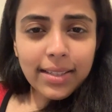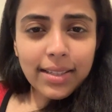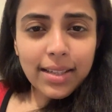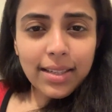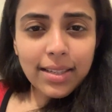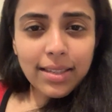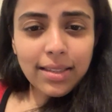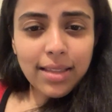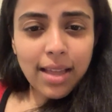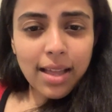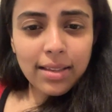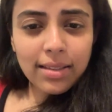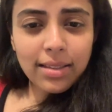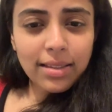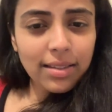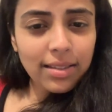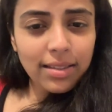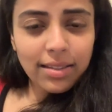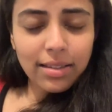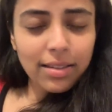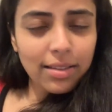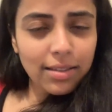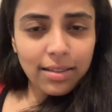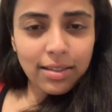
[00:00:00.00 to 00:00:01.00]
Does
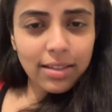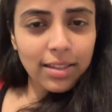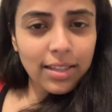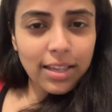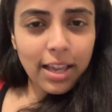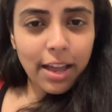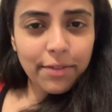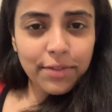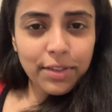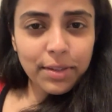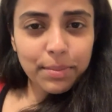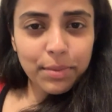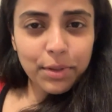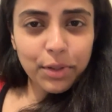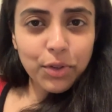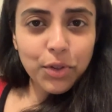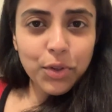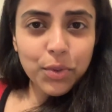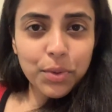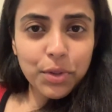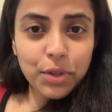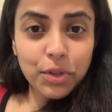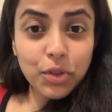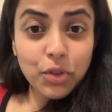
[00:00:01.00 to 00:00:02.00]
this have something
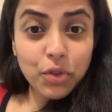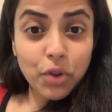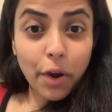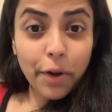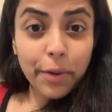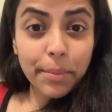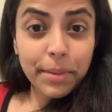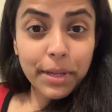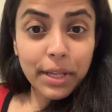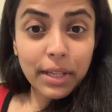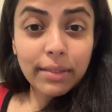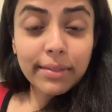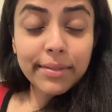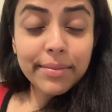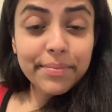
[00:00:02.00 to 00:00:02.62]
to do with astronomy?